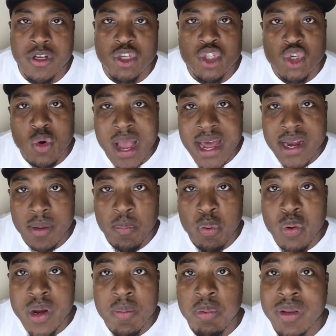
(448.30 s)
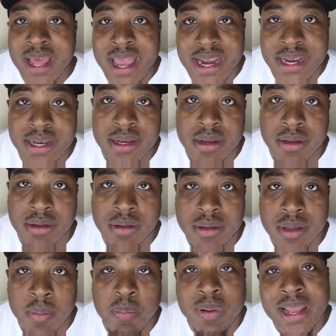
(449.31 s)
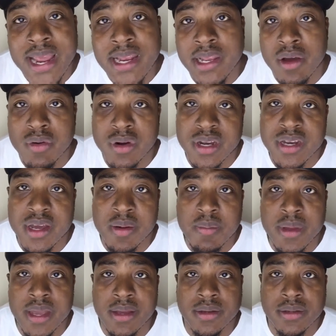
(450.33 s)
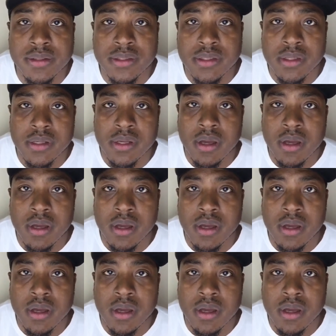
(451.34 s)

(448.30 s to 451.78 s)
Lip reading: try the pre-plated, the plate-loaded dumbbells.